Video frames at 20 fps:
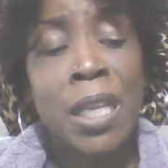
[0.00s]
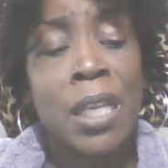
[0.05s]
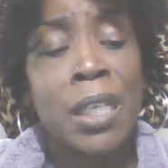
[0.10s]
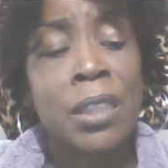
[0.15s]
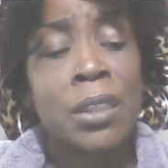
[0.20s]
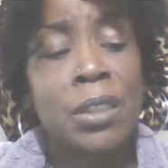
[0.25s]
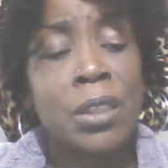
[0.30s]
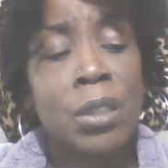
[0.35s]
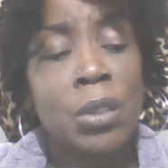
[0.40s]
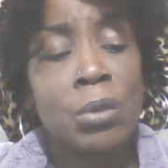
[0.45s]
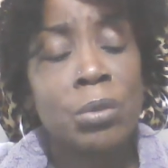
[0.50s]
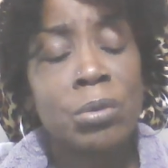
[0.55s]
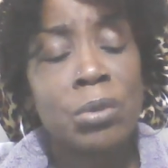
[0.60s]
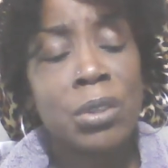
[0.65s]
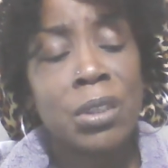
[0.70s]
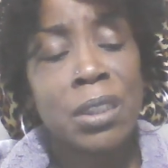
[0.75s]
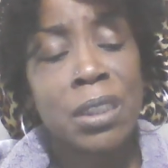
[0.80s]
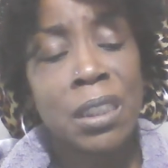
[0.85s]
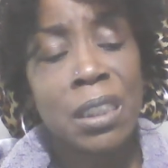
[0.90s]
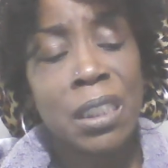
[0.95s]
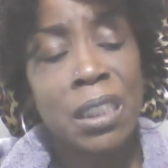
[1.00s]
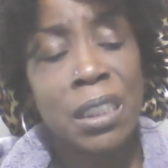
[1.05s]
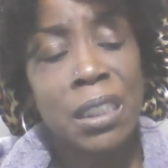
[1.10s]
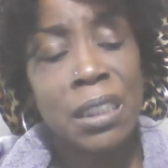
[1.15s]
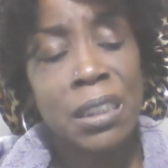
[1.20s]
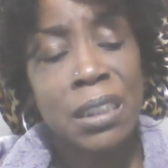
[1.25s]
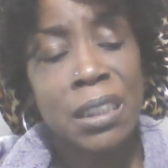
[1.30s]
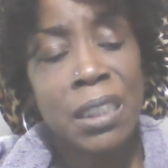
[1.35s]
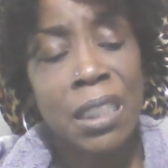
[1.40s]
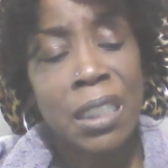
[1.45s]
So Jen
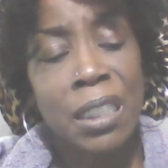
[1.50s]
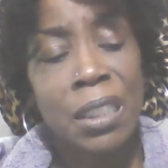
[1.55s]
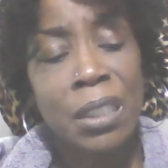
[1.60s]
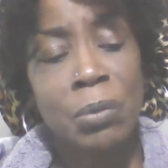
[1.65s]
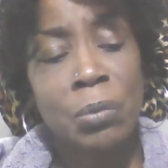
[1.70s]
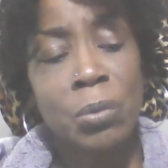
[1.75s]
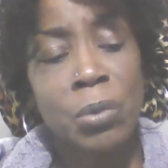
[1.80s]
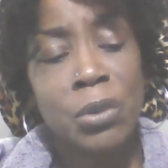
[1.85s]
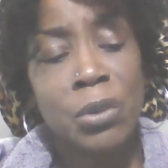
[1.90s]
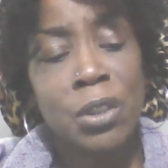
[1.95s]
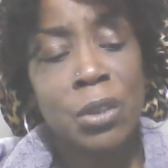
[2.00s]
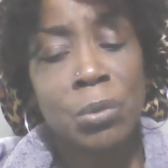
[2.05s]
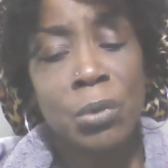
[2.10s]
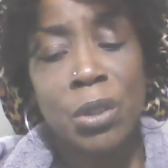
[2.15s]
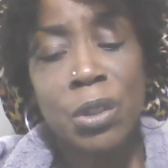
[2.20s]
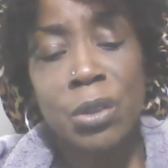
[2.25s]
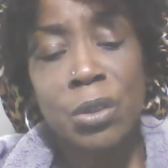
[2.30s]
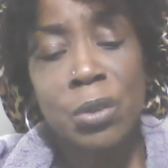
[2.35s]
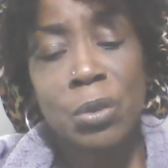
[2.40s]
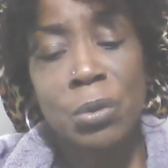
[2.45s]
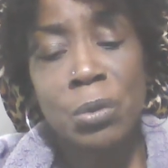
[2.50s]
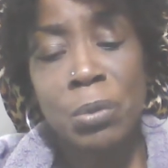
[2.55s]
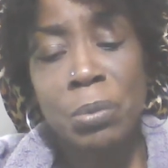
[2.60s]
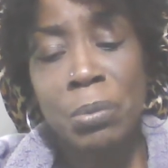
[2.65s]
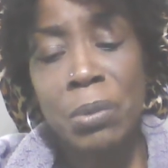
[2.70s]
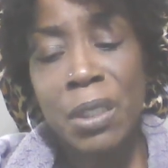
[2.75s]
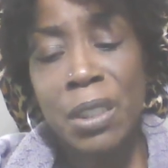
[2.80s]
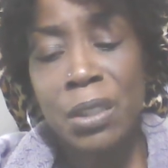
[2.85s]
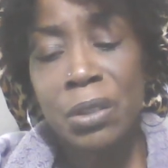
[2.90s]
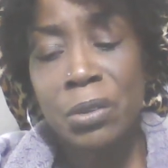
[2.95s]
said, "What you want to do with
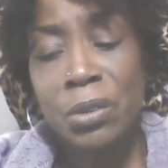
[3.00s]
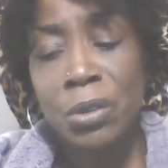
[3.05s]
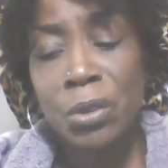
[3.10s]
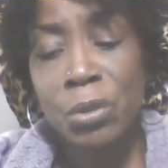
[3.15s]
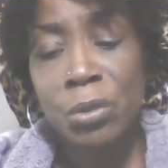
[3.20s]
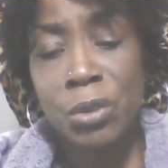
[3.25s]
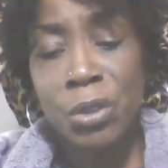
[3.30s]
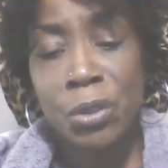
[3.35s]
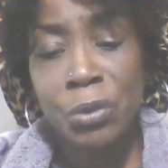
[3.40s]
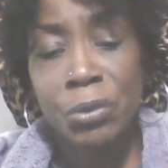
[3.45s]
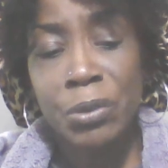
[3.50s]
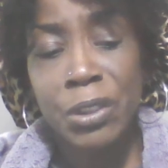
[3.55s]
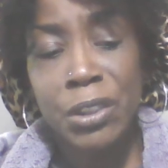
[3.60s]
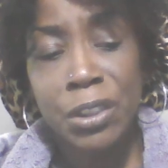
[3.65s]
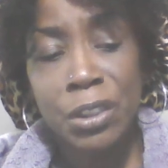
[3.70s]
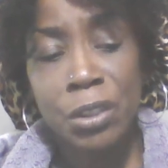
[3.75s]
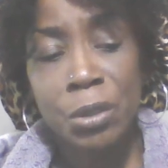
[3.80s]
me, you and Teresa?